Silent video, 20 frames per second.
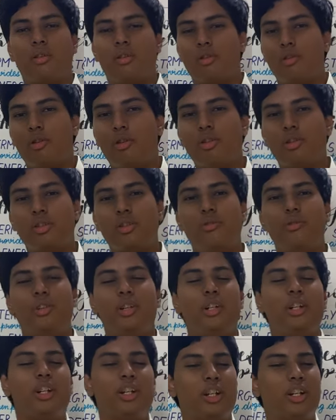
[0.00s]
not so
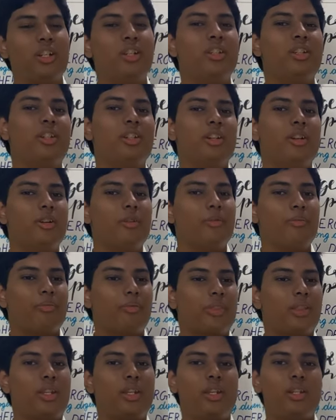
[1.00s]
windy days,
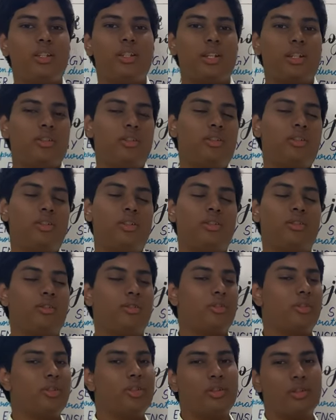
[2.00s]
these energy
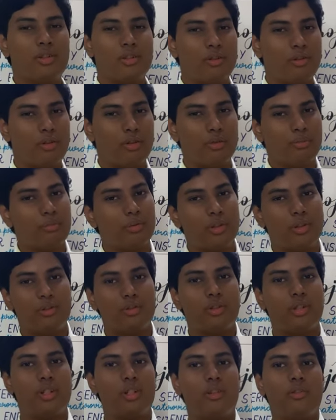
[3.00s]
sources don't
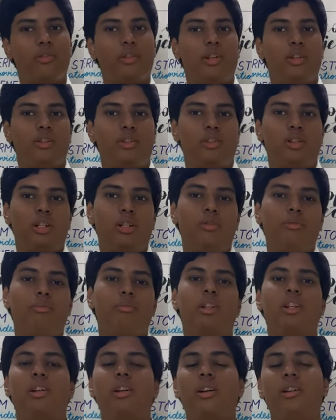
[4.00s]
produce enough energy to
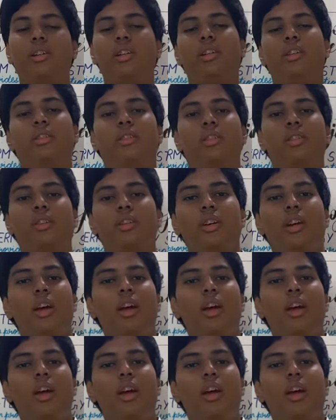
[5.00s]
meet our needs.